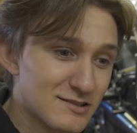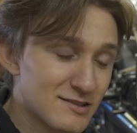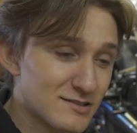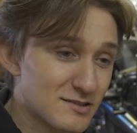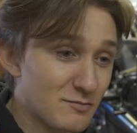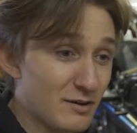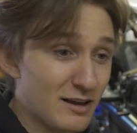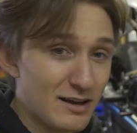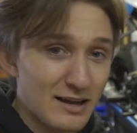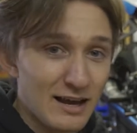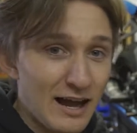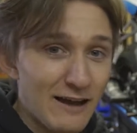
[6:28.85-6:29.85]
system,
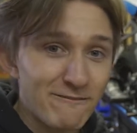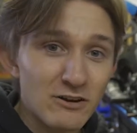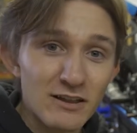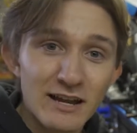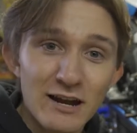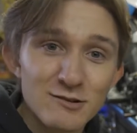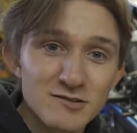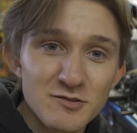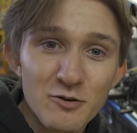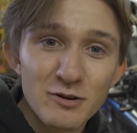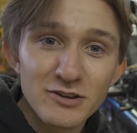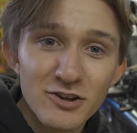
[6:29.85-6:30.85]
I felt like I was
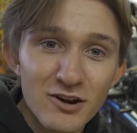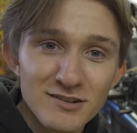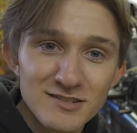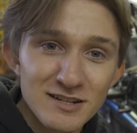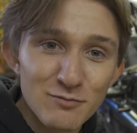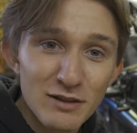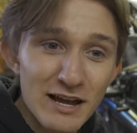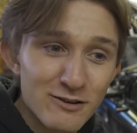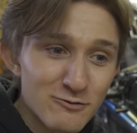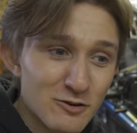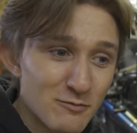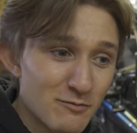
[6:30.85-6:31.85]
throwing darts in a black
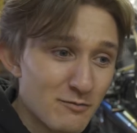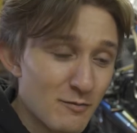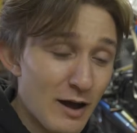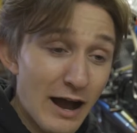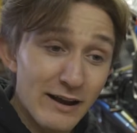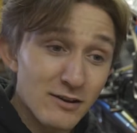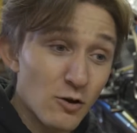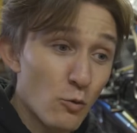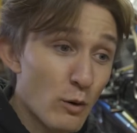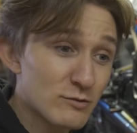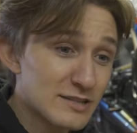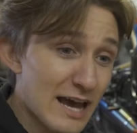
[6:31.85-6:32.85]
room. I didn't know
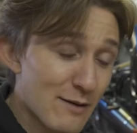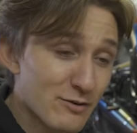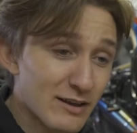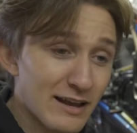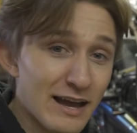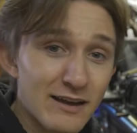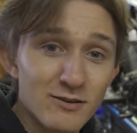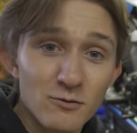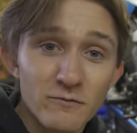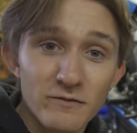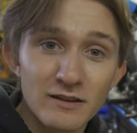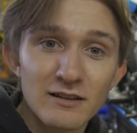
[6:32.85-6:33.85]
what was happening. I had no
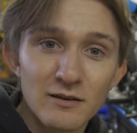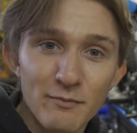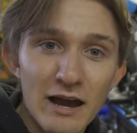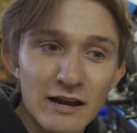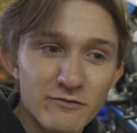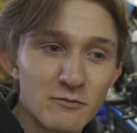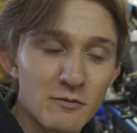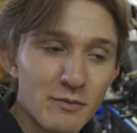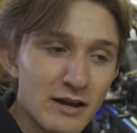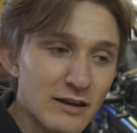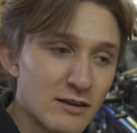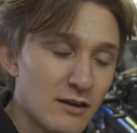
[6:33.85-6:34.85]
feeling back from the
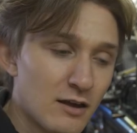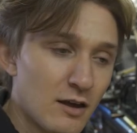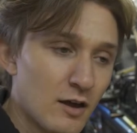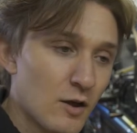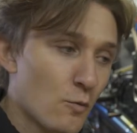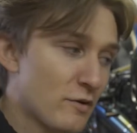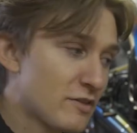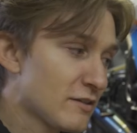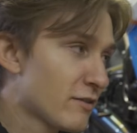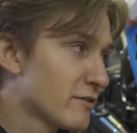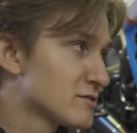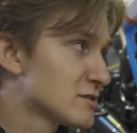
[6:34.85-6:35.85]
bike. We think
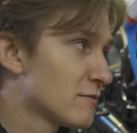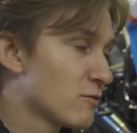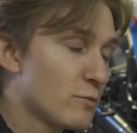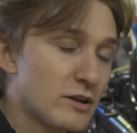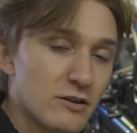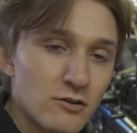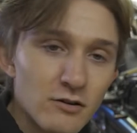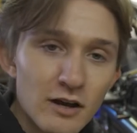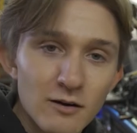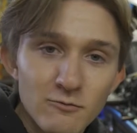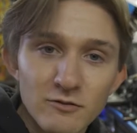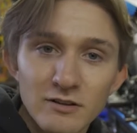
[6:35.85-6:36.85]
that there's stuff that we can do to
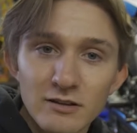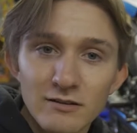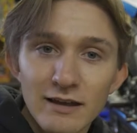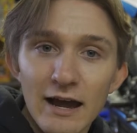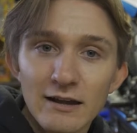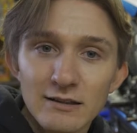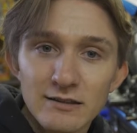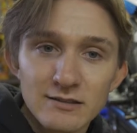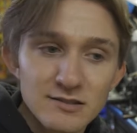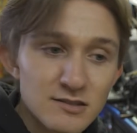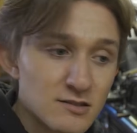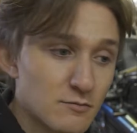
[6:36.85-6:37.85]
help really dial in the
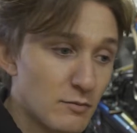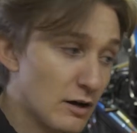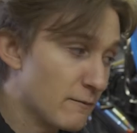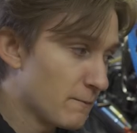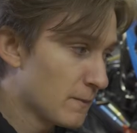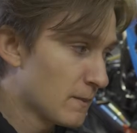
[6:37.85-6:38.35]
system, but